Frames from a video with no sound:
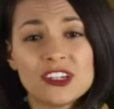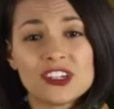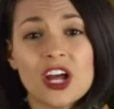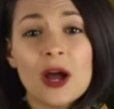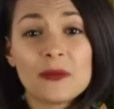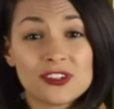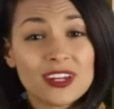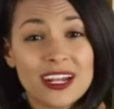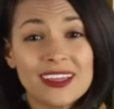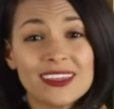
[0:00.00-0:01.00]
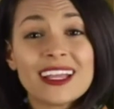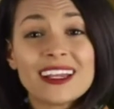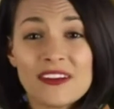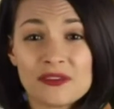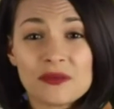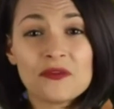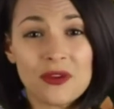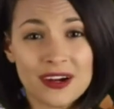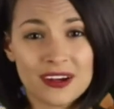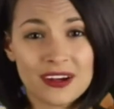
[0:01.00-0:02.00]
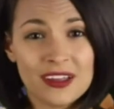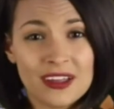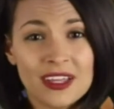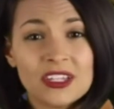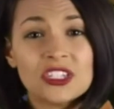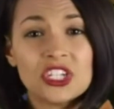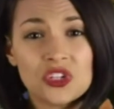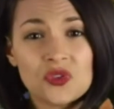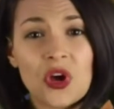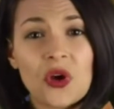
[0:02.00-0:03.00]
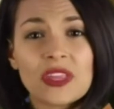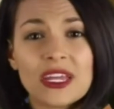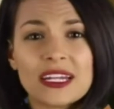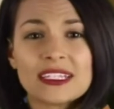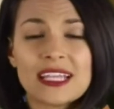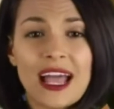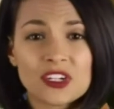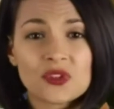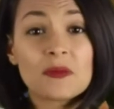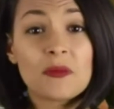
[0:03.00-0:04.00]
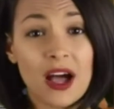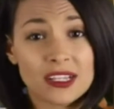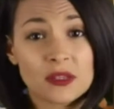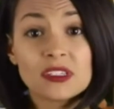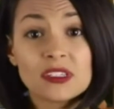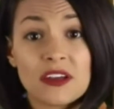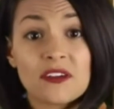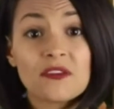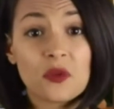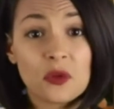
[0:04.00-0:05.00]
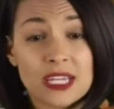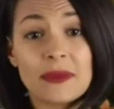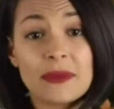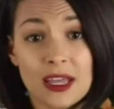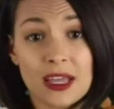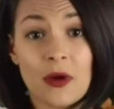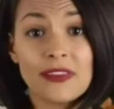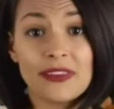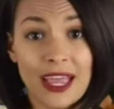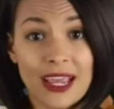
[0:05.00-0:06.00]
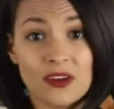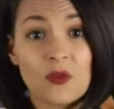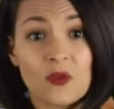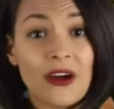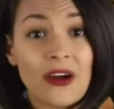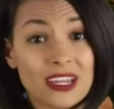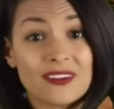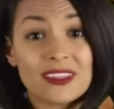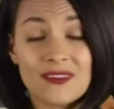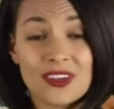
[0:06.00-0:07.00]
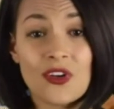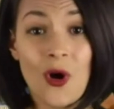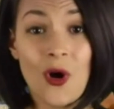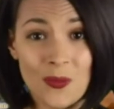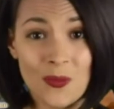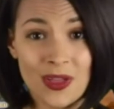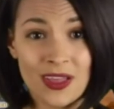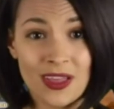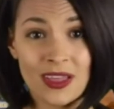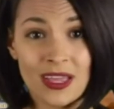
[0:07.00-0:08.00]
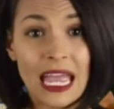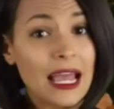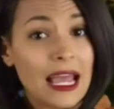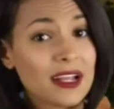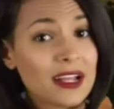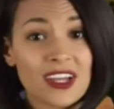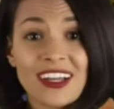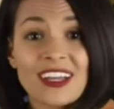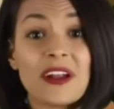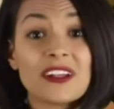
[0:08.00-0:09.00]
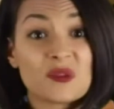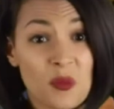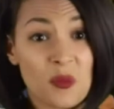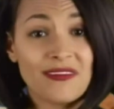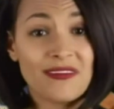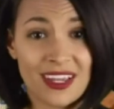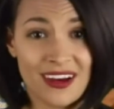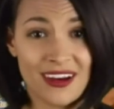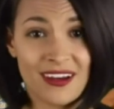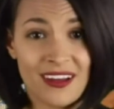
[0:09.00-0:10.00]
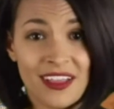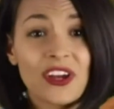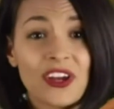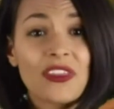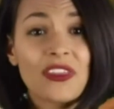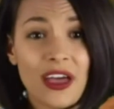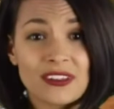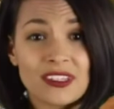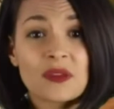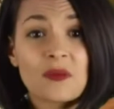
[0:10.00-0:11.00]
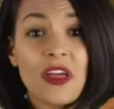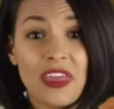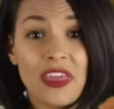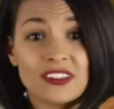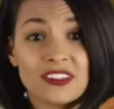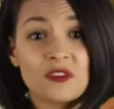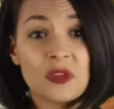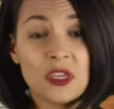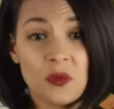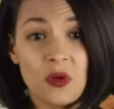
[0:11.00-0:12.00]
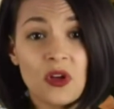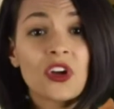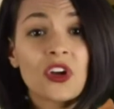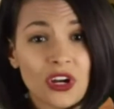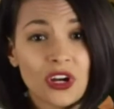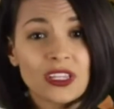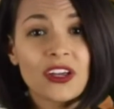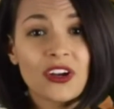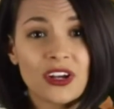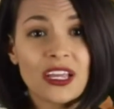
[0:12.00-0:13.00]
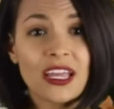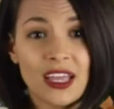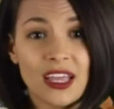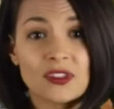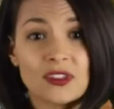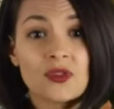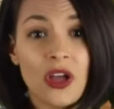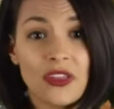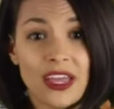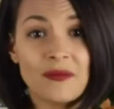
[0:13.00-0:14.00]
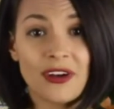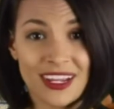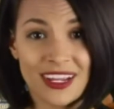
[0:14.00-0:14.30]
opportunity like never before. Did you know that it is actually possible to make a full-time income online without even leaving your home? And I'm not talking about a small profit here. There are thousands upon thousands of people currently earning incomes through online marketing.